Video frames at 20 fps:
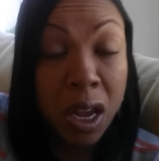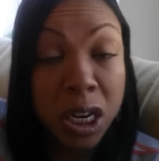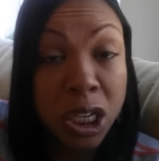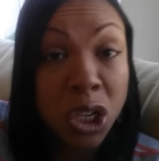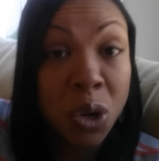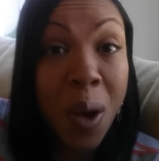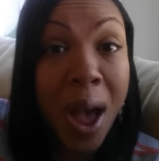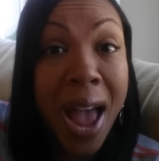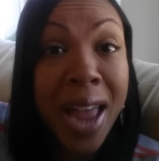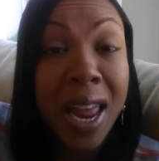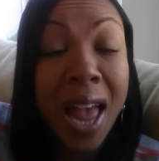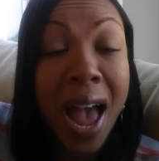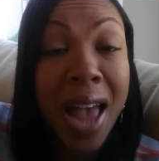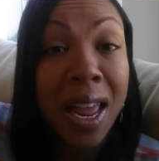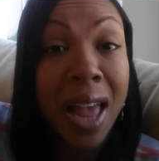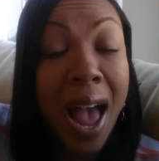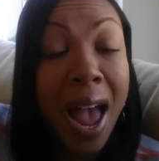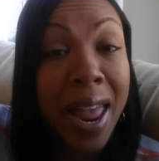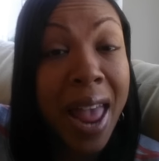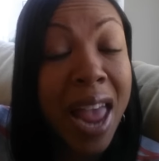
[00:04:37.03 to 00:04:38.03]
And so I,
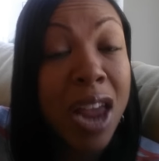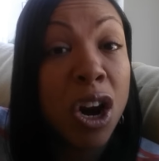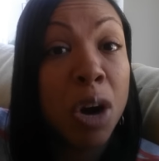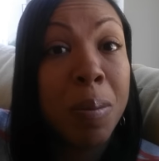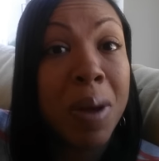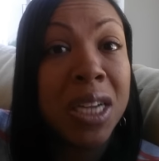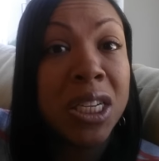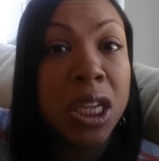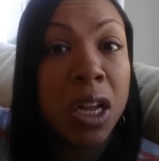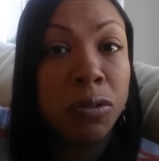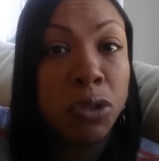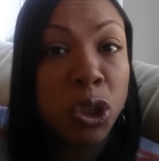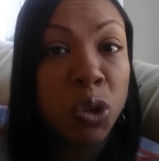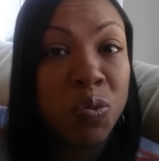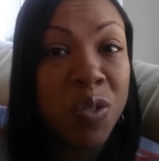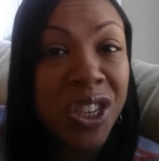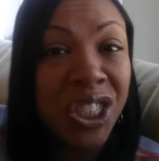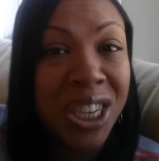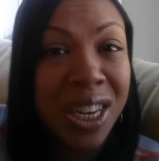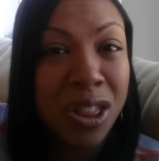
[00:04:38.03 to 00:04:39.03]
I, I anchor myself to
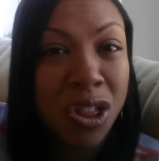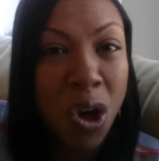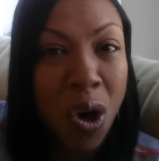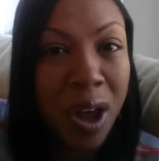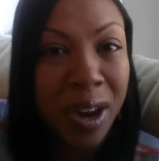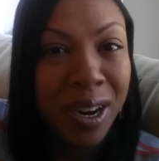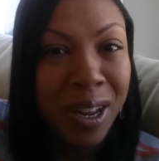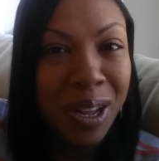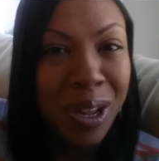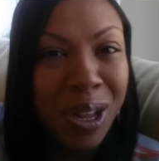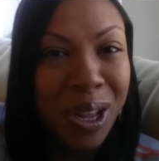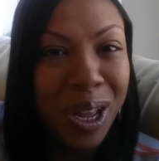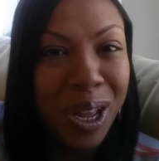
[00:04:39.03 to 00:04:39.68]
rigid thought.